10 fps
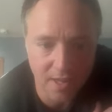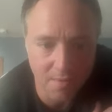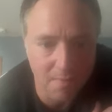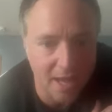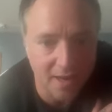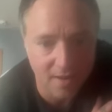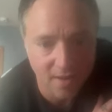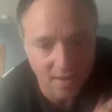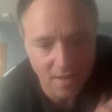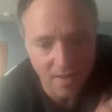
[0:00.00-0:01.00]
And man,
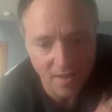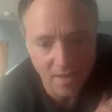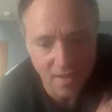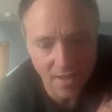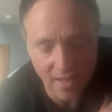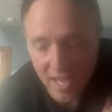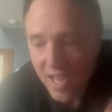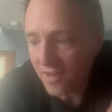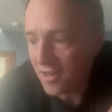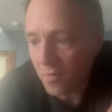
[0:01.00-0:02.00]
again,